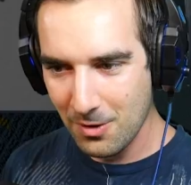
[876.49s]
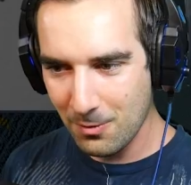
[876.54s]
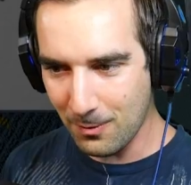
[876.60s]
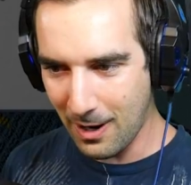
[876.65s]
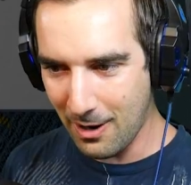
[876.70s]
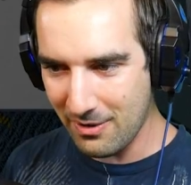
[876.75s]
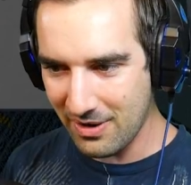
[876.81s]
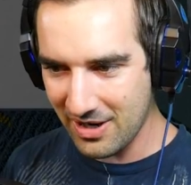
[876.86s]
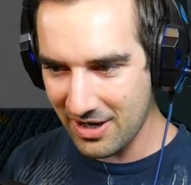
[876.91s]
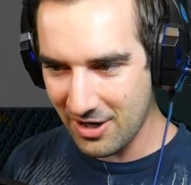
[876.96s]

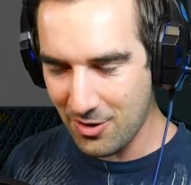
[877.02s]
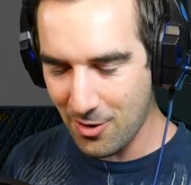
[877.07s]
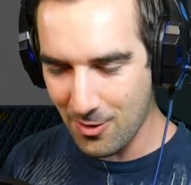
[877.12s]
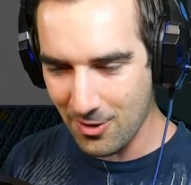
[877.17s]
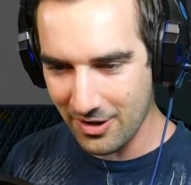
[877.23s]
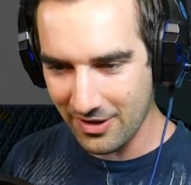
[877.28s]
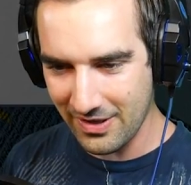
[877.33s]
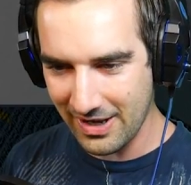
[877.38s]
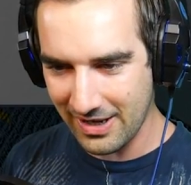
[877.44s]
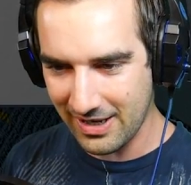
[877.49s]
Round any
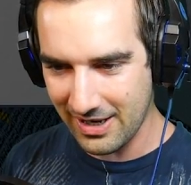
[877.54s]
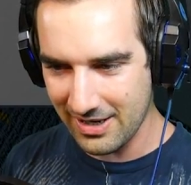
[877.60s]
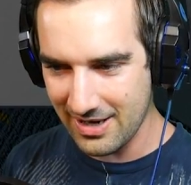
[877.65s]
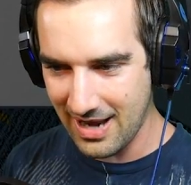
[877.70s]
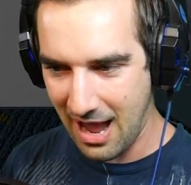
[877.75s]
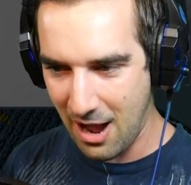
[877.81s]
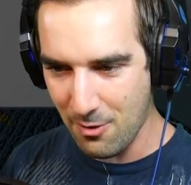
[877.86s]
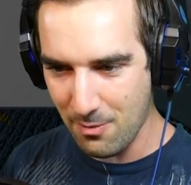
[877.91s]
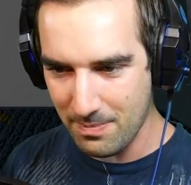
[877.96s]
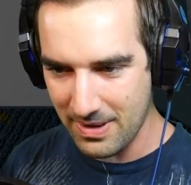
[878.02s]
corner they can
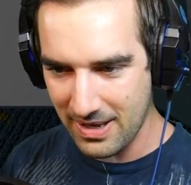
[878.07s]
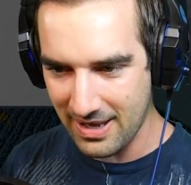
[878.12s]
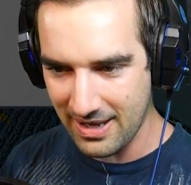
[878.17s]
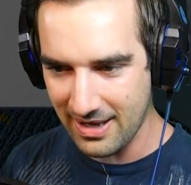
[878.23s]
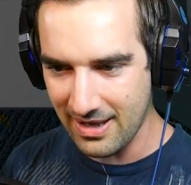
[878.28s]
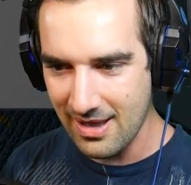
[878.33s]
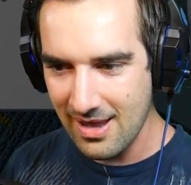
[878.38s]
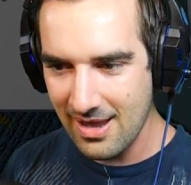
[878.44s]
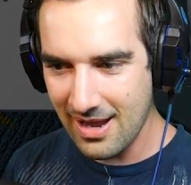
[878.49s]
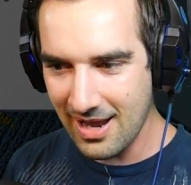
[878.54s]
now
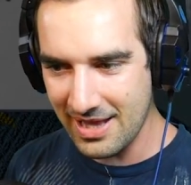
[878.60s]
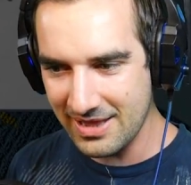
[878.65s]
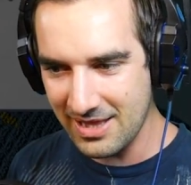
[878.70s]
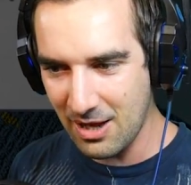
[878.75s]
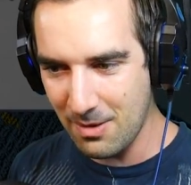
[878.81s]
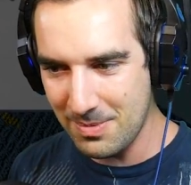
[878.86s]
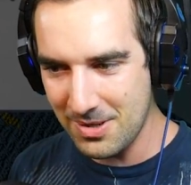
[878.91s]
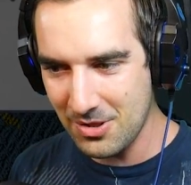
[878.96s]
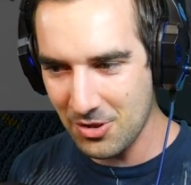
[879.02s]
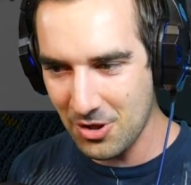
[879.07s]
be, and
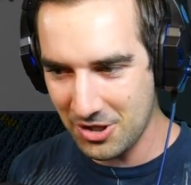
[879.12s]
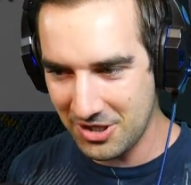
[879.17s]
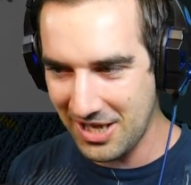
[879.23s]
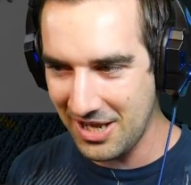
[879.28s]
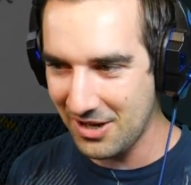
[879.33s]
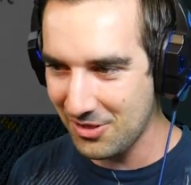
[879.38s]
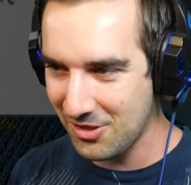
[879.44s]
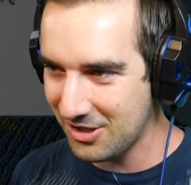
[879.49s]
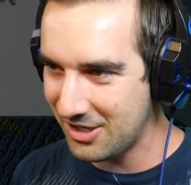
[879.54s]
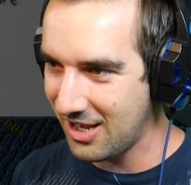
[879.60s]
they'll be
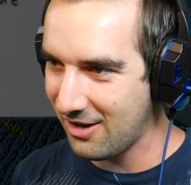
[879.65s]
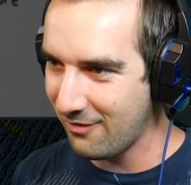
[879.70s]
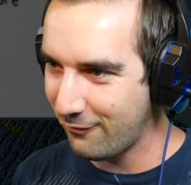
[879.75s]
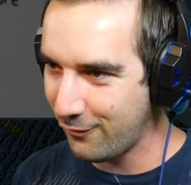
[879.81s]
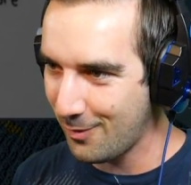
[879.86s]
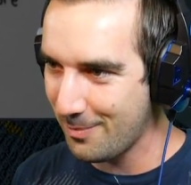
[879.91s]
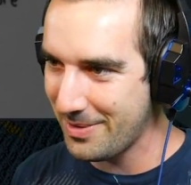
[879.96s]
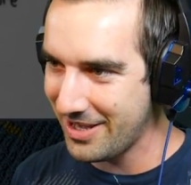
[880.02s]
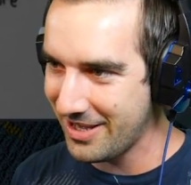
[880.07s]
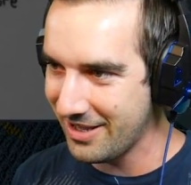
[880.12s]
looking, looking
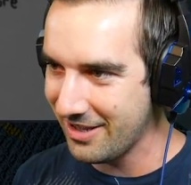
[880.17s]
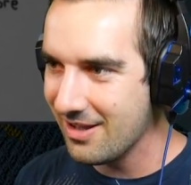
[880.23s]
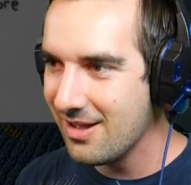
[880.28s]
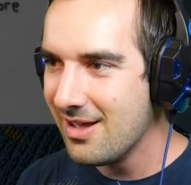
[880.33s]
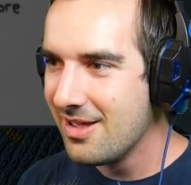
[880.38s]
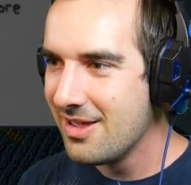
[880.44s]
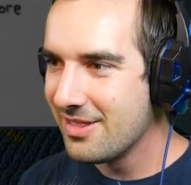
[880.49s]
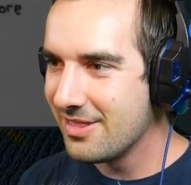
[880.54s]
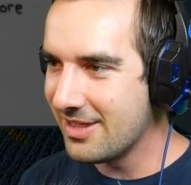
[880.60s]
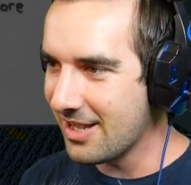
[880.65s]
for me.
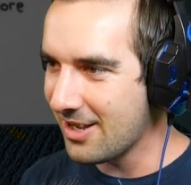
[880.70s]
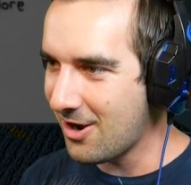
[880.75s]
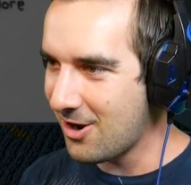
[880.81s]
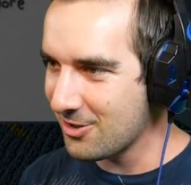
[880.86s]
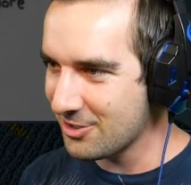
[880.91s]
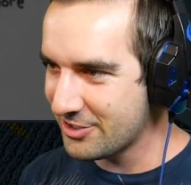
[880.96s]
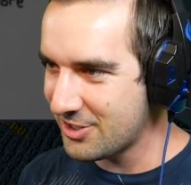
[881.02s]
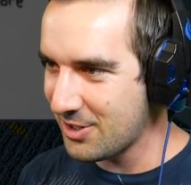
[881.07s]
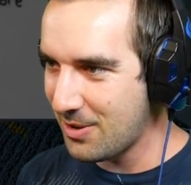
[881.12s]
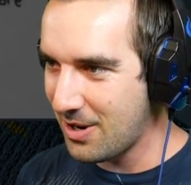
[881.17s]
They
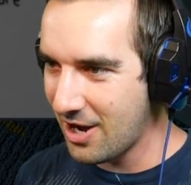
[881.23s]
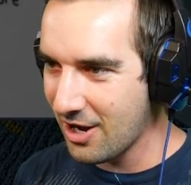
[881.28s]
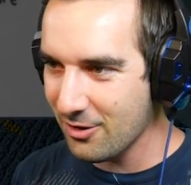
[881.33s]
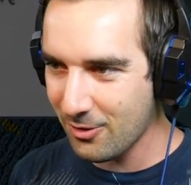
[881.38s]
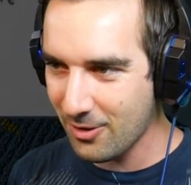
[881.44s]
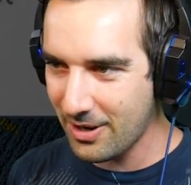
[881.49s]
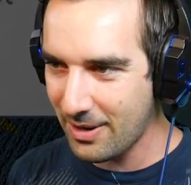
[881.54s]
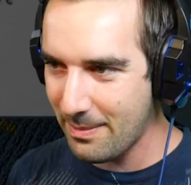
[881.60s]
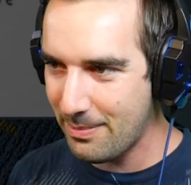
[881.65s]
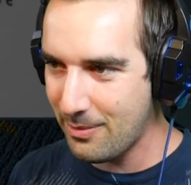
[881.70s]
are so
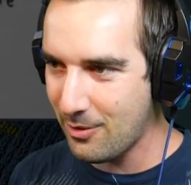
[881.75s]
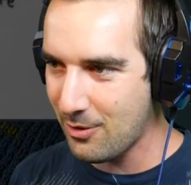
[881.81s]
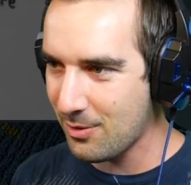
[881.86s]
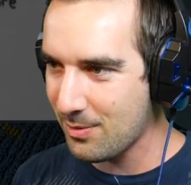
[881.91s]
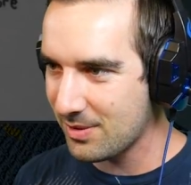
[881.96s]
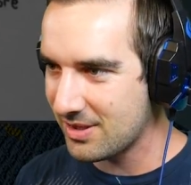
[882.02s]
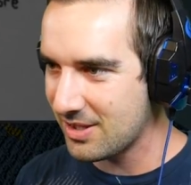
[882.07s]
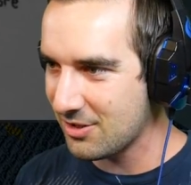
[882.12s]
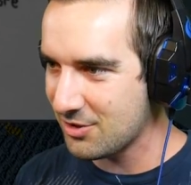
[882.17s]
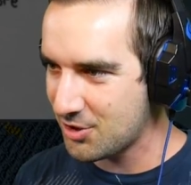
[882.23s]
hungry and bored
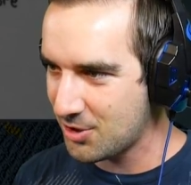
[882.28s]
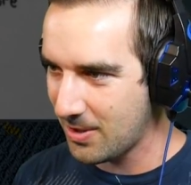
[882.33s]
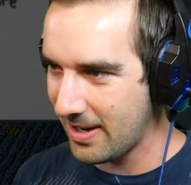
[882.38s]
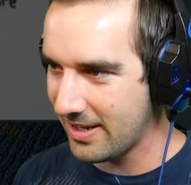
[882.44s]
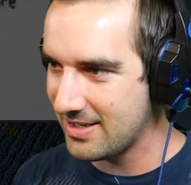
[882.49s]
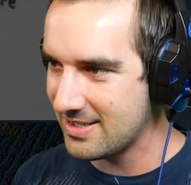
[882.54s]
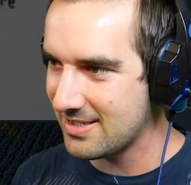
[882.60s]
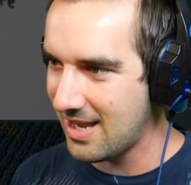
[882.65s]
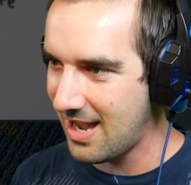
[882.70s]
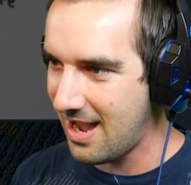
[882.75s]
with their
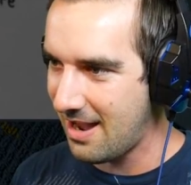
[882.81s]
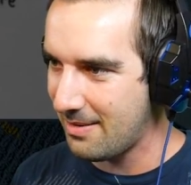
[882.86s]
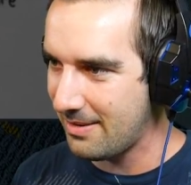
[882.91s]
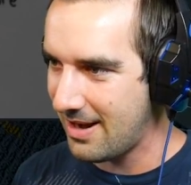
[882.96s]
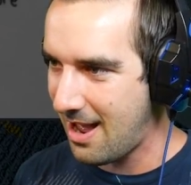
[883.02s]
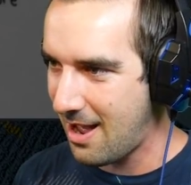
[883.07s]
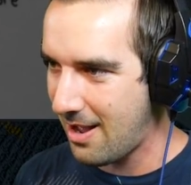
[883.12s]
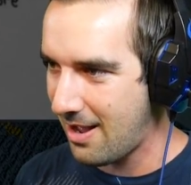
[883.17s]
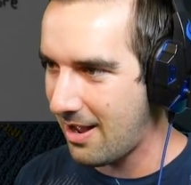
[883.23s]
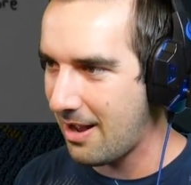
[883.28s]
tricks. I
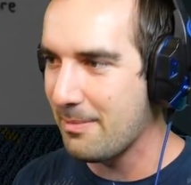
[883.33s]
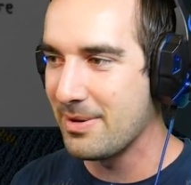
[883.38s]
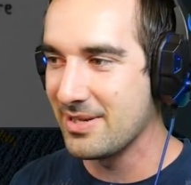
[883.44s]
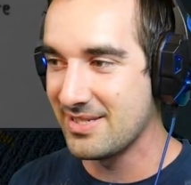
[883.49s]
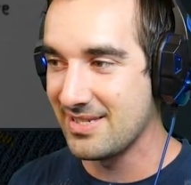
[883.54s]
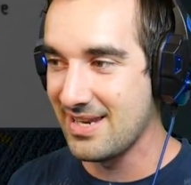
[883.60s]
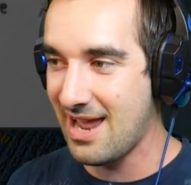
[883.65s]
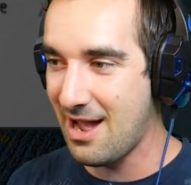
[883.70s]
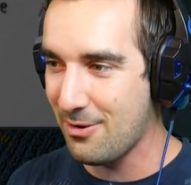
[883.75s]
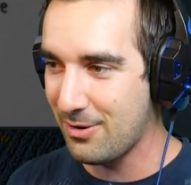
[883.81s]
na- I
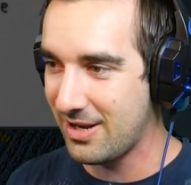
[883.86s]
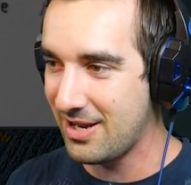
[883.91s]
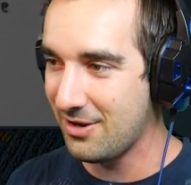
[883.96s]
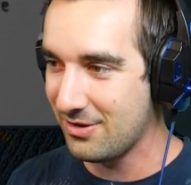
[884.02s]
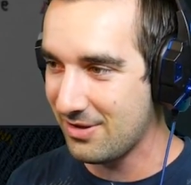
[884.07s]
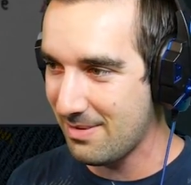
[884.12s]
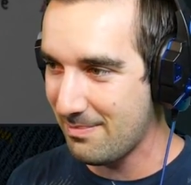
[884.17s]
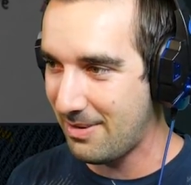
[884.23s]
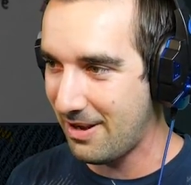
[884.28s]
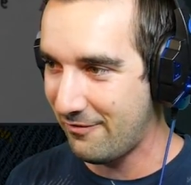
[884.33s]
must now
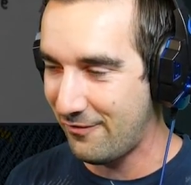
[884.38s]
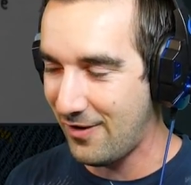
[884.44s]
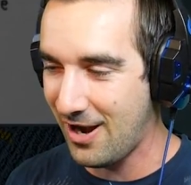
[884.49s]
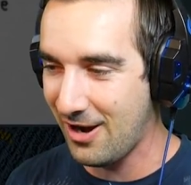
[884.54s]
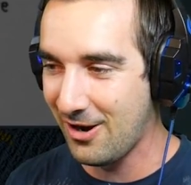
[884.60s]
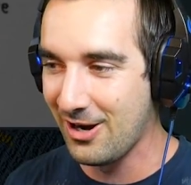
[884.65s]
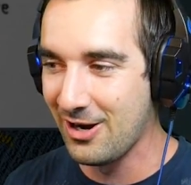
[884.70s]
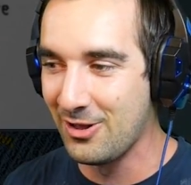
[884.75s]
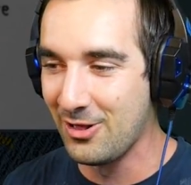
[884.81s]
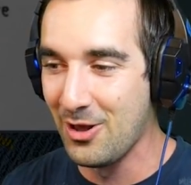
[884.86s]
kill them by
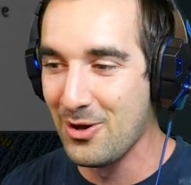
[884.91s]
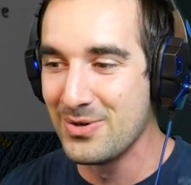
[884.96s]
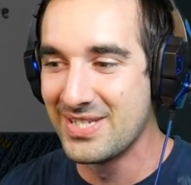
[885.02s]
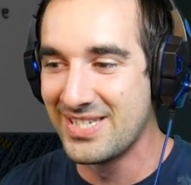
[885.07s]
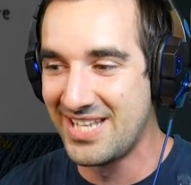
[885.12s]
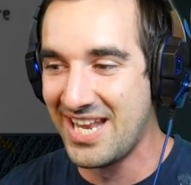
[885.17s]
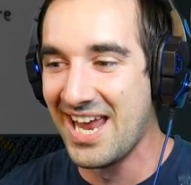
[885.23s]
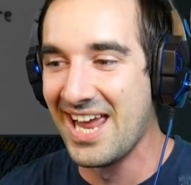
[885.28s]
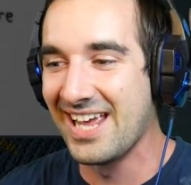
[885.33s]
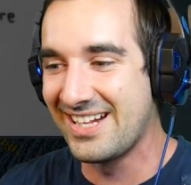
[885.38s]
firing glow
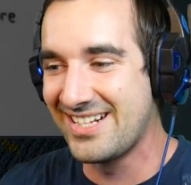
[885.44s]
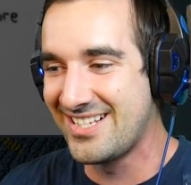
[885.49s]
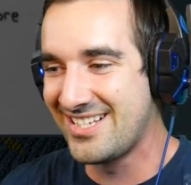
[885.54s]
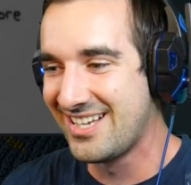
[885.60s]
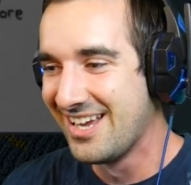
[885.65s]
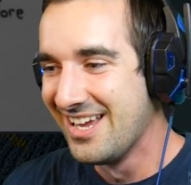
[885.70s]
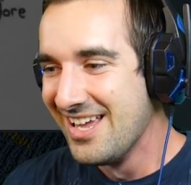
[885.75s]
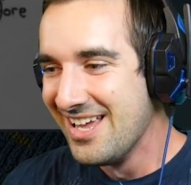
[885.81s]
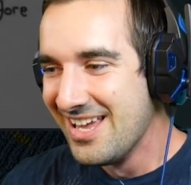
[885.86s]
sticks.